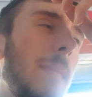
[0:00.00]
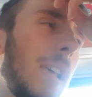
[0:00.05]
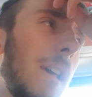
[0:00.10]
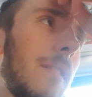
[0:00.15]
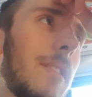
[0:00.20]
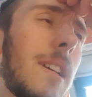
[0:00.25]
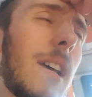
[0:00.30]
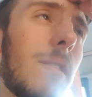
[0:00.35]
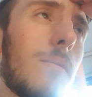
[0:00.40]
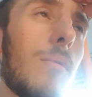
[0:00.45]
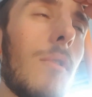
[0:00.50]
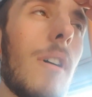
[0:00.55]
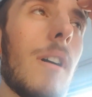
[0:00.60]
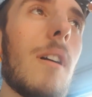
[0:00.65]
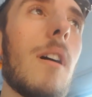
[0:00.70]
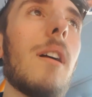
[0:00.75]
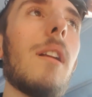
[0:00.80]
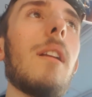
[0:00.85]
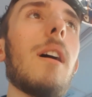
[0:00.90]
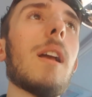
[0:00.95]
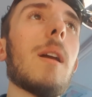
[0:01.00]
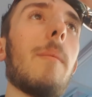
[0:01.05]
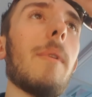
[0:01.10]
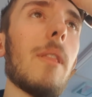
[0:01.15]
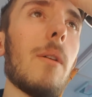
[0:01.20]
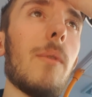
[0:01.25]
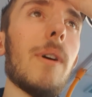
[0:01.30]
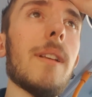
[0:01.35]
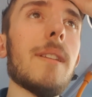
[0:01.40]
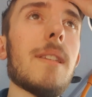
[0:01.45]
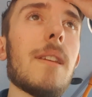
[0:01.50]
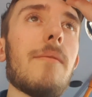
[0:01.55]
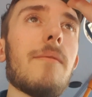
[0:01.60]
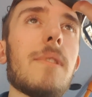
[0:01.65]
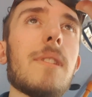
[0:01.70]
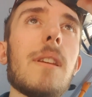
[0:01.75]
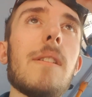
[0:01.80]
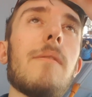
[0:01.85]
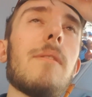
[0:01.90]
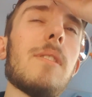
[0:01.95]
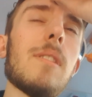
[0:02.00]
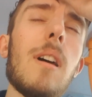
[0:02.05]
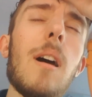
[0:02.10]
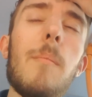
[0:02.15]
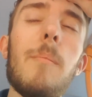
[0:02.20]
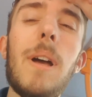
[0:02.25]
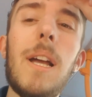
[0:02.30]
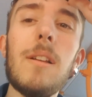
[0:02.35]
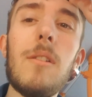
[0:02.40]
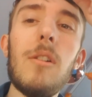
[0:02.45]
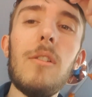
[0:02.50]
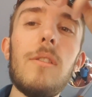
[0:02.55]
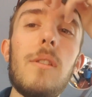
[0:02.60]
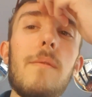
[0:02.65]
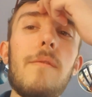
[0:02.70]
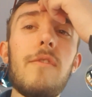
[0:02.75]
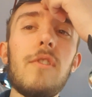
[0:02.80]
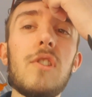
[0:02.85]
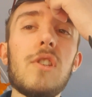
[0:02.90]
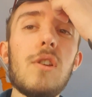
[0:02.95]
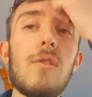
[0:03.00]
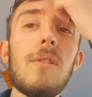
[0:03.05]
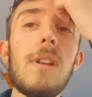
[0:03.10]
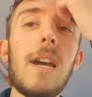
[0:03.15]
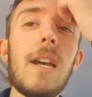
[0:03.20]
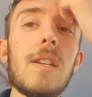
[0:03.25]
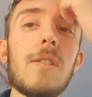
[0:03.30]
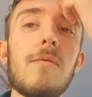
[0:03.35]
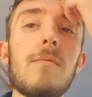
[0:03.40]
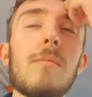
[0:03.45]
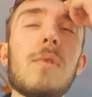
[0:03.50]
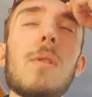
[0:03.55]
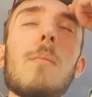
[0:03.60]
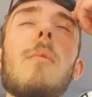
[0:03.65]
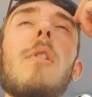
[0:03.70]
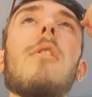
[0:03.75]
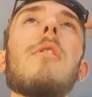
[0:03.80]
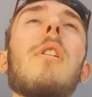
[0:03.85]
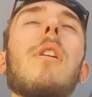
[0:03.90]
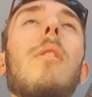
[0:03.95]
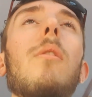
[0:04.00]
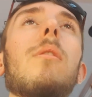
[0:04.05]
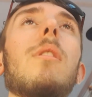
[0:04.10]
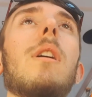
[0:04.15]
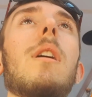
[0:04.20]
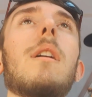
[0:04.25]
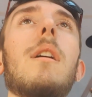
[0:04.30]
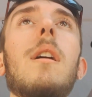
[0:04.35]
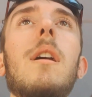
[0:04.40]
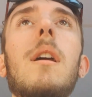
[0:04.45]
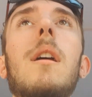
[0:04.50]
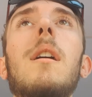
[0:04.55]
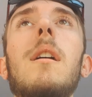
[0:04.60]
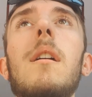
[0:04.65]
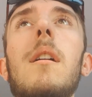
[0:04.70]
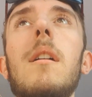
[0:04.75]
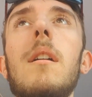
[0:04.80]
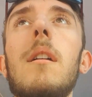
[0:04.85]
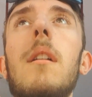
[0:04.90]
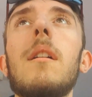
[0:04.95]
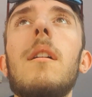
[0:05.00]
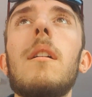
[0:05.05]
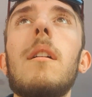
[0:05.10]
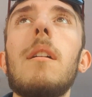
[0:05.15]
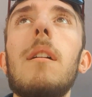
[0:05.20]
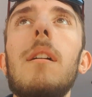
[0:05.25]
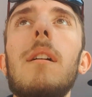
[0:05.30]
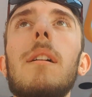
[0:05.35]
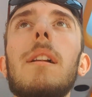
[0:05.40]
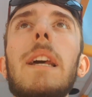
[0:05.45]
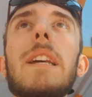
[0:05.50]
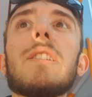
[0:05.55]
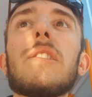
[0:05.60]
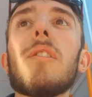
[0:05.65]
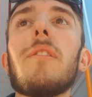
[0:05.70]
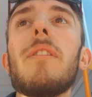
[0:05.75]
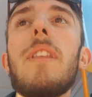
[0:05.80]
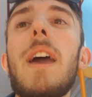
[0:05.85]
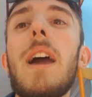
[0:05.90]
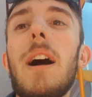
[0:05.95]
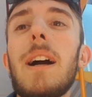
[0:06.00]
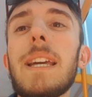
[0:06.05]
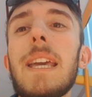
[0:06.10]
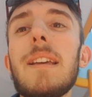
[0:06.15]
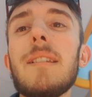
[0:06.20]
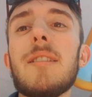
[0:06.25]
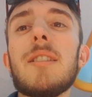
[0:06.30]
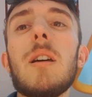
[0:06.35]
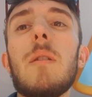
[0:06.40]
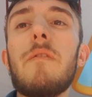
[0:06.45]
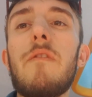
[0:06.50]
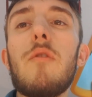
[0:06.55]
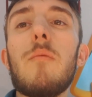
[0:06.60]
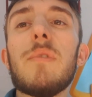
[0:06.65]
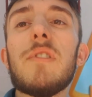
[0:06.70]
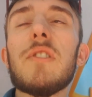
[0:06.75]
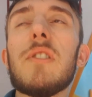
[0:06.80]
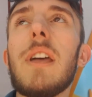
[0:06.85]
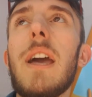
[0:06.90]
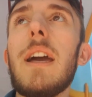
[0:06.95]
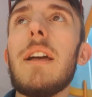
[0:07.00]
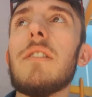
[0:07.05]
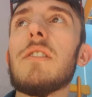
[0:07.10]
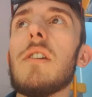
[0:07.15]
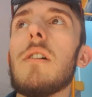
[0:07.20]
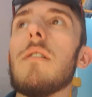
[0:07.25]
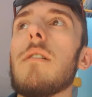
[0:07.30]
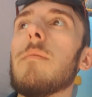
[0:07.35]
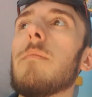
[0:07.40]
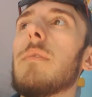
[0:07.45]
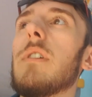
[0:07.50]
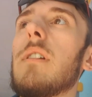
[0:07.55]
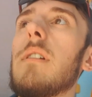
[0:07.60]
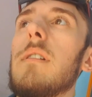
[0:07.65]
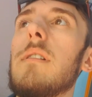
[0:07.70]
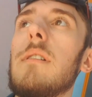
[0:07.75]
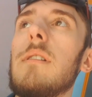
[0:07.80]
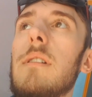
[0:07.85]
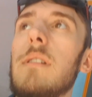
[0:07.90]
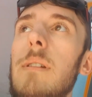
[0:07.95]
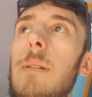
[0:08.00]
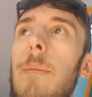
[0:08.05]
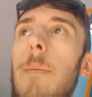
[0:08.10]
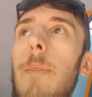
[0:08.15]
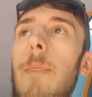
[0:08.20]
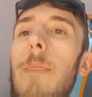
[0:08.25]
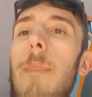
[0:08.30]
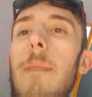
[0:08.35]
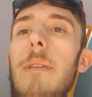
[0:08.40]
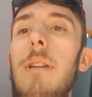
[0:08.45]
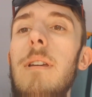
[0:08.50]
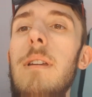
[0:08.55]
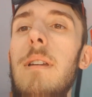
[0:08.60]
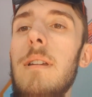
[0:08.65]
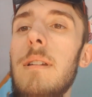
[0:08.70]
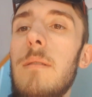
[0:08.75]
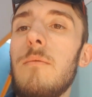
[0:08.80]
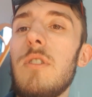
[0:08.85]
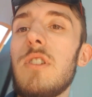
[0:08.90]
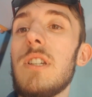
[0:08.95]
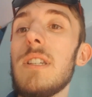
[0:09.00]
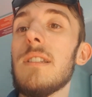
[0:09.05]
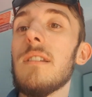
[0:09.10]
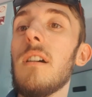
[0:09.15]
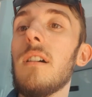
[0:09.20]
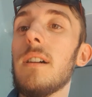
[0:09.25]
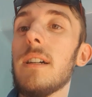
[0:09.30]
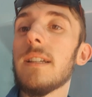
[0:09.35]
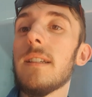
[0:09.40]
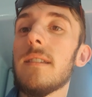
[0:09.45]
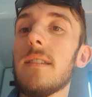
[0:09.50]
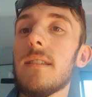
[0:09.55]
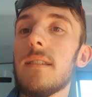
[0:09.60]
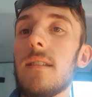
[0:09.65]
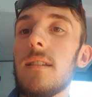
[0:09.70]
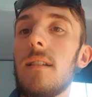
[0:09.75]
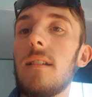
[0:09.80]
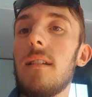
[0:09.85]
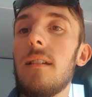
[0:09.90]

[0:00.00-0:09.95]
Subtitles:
So that's what I kind of like about the 177s. I'm back on them for 2 days from tomorrow. At least on there, I get some form of stand time, which is nice.